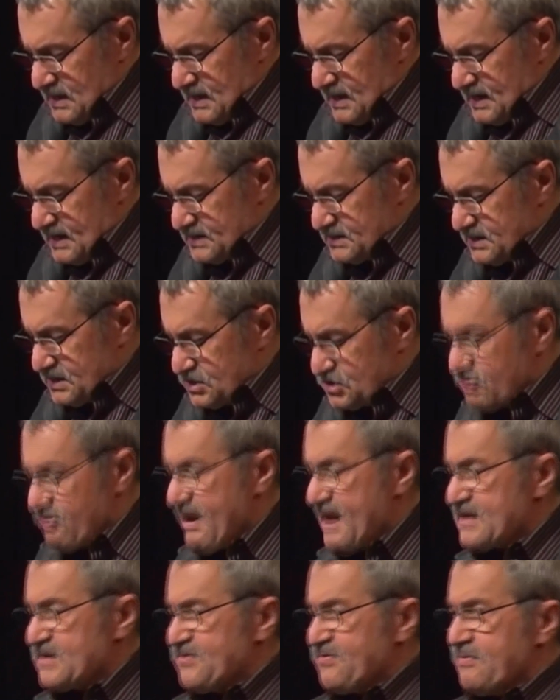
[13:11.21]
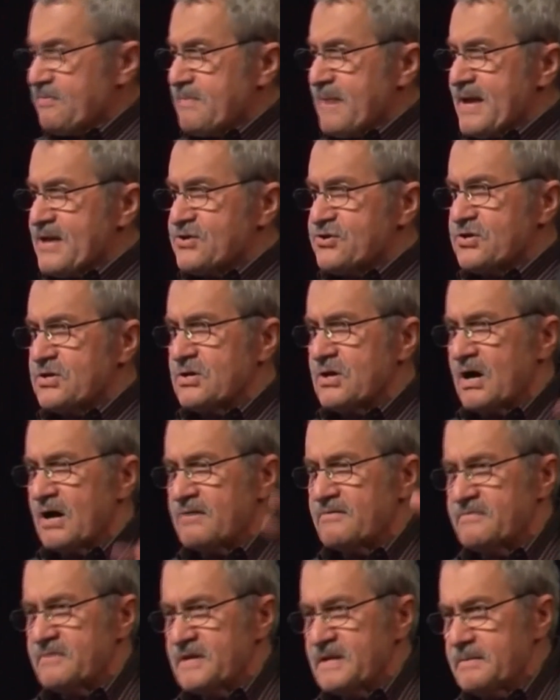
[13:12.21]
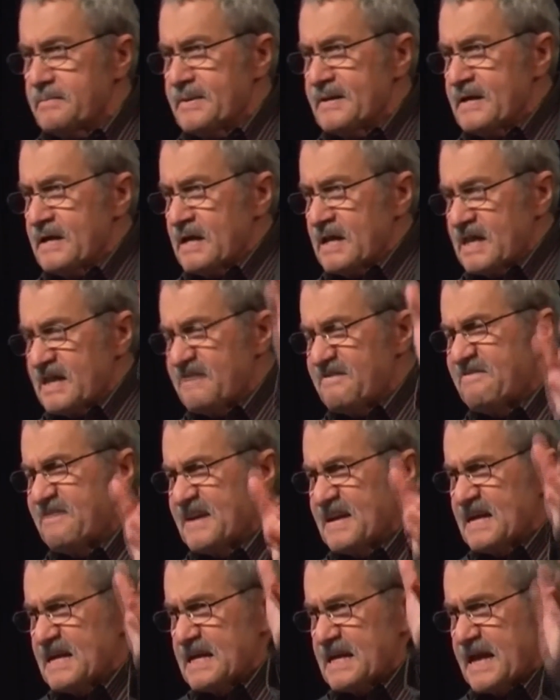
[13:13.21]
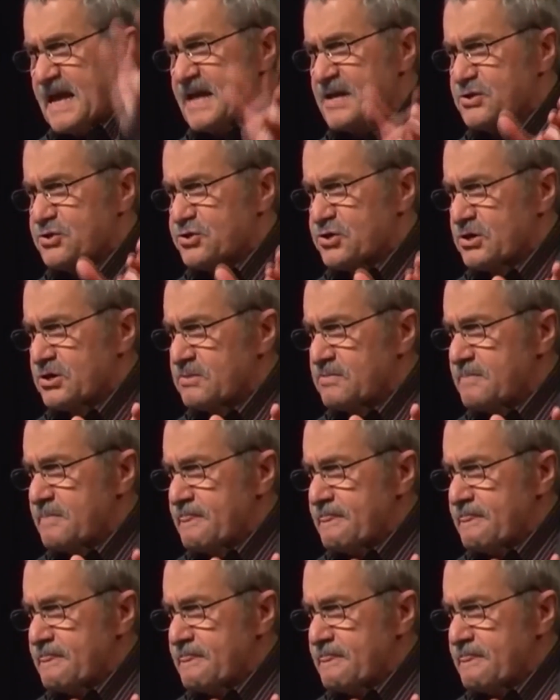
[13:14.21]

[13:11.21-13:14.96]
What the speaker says: is the transformation of living nature